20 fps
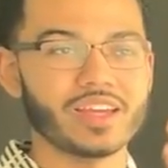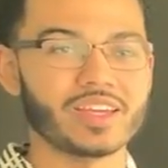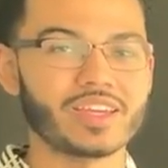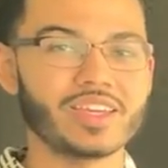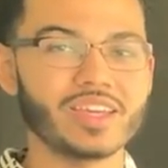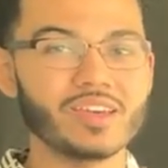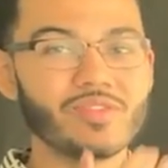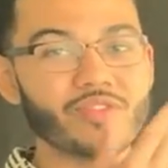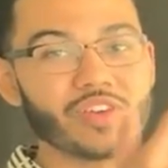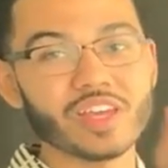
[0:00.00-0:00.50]

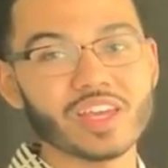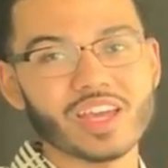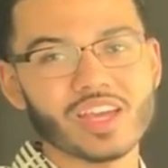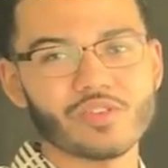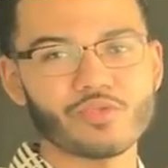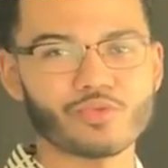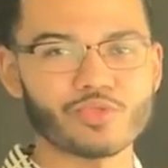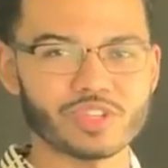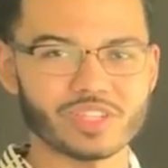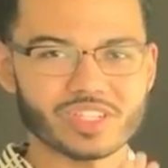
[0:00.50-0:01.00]
giving
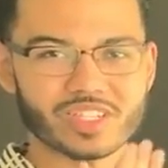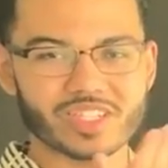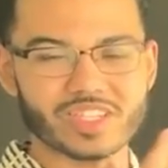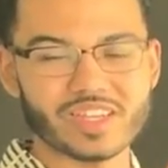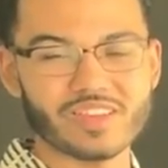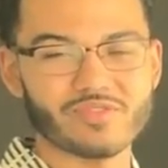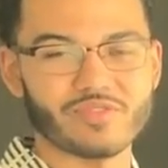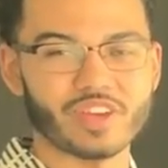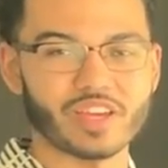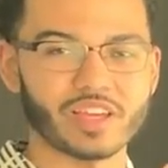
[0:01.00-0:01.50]
and
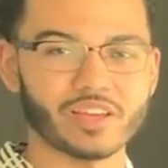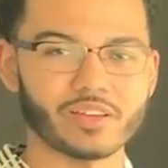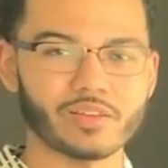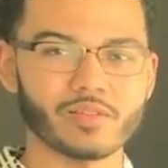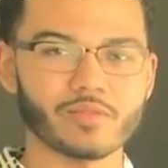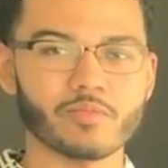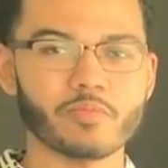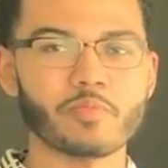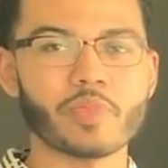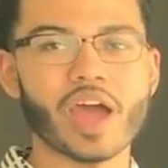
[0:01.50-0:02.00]
receiving
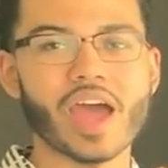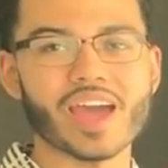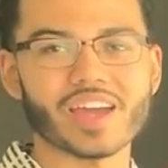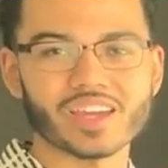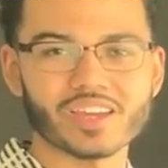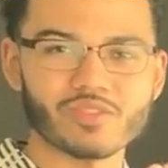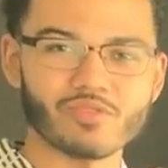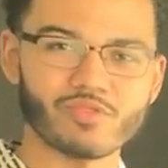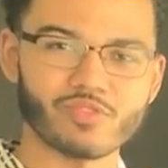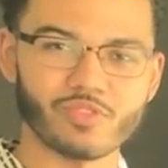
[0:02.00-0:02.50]

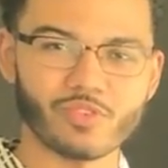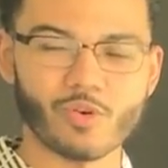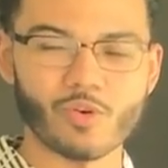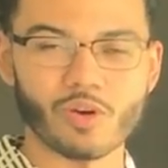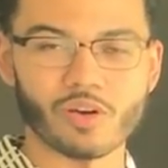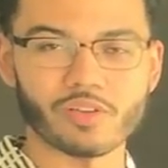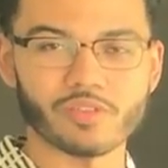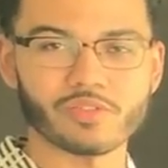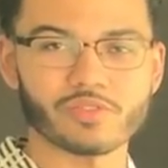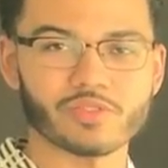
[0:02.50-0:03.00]
back and
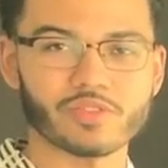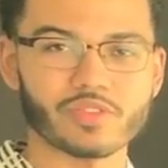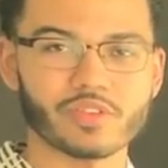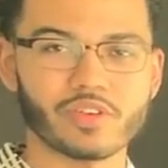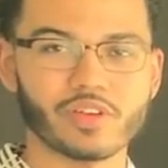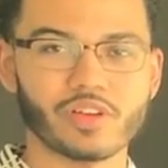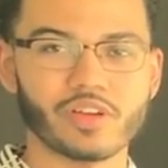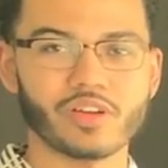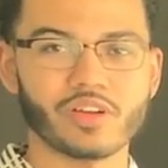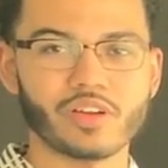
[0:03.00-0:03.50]
forth,
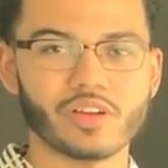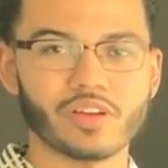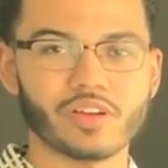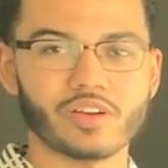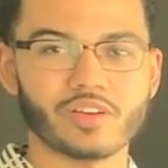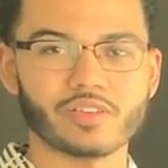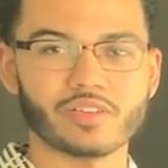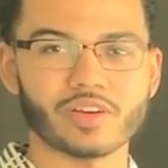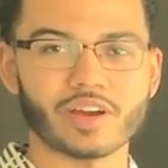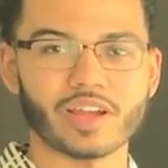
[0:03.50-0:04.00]

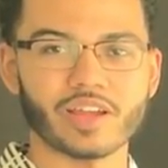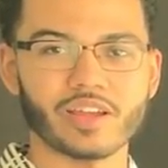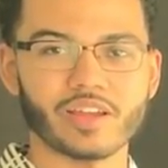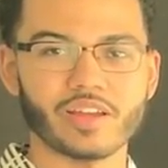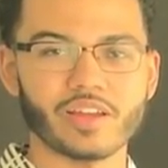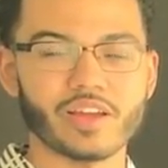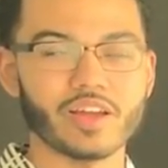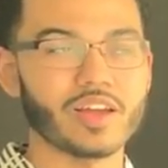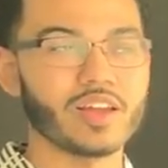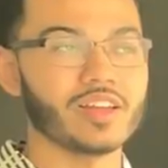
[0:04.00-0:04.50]
right?
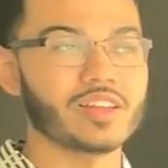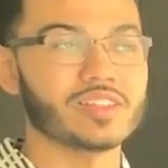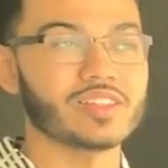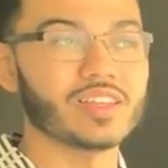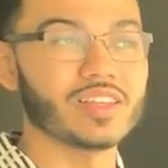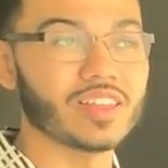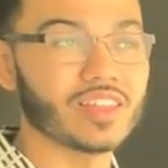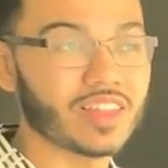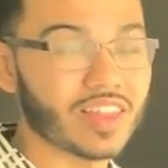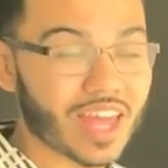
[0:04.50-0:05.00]

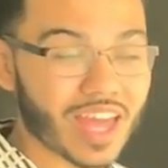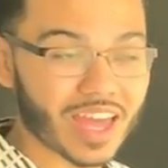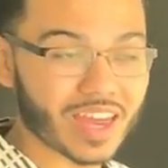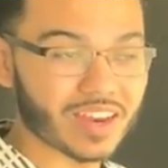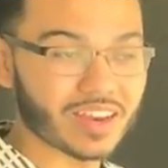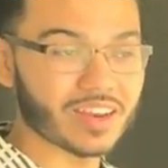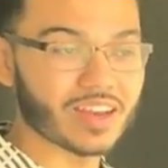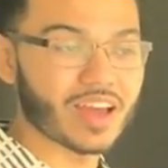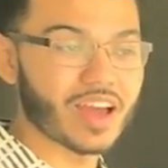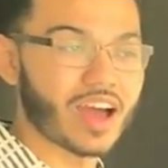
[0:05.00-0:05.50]
To
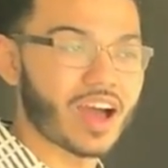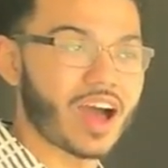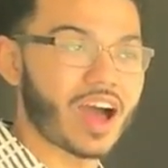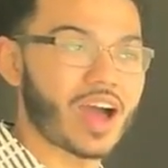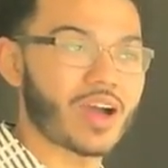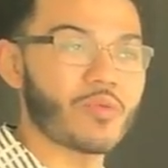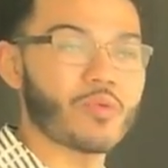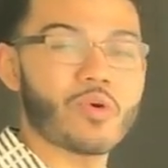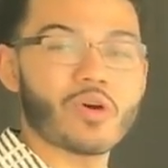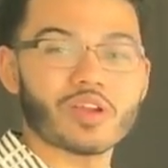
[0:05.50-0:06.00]
then
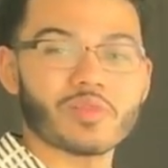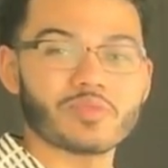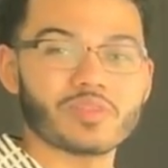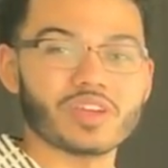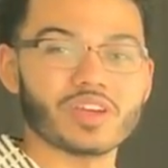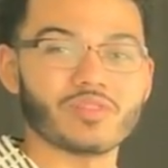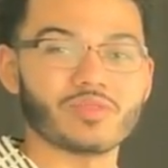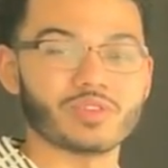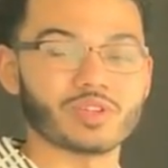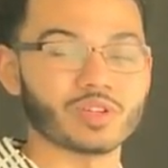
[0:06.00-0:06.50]
I want to
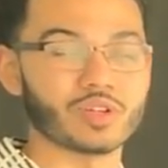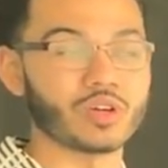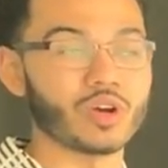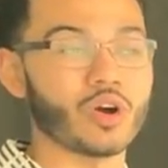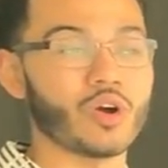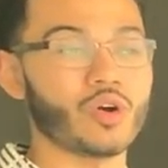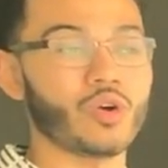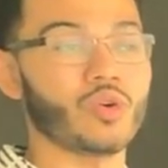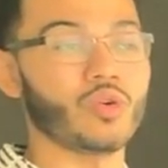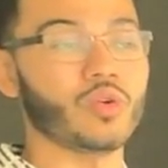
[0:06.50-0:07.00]
be able to
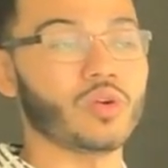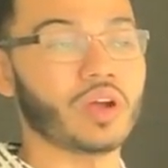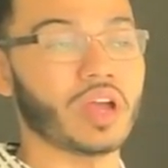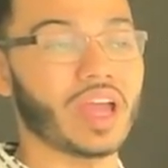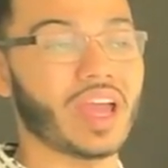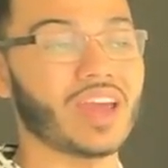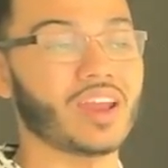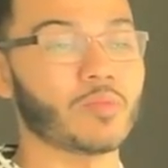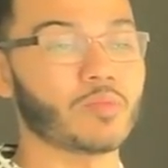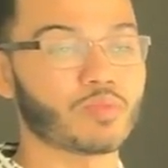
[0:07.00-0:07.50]
go
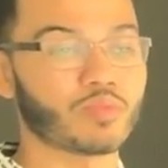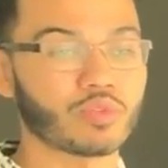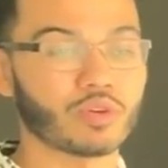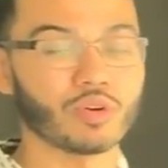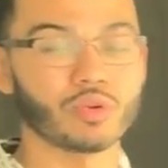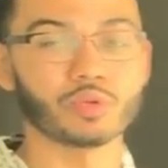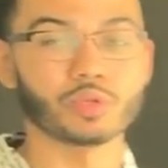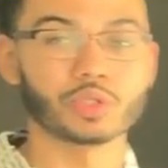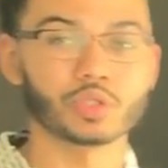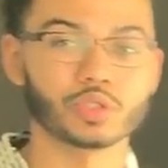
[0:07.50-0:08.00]
and
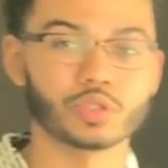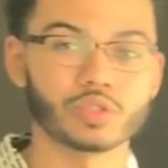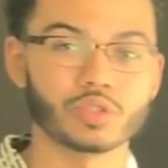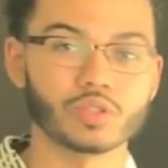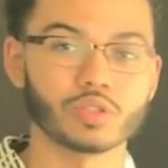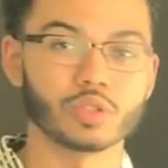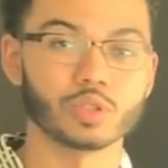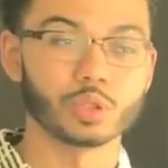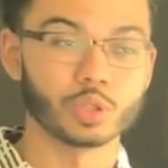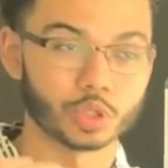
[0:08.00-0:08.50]
approach
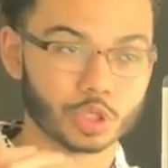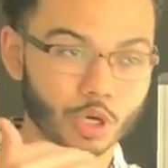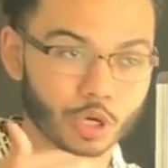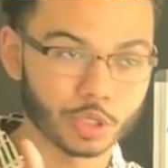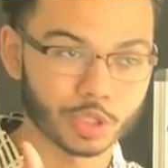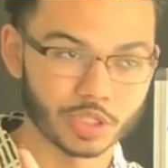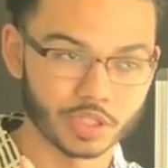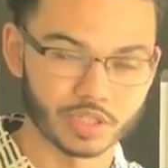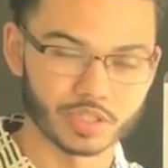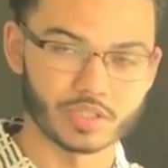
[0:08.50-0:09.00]

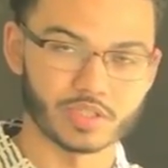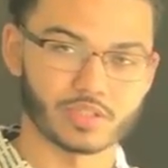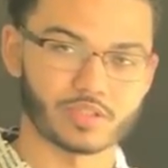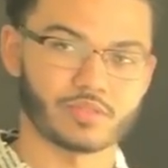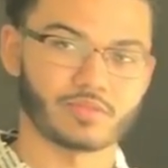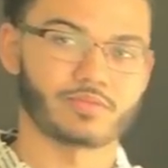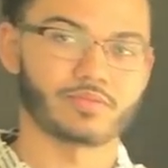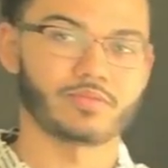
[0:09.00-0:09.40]
churches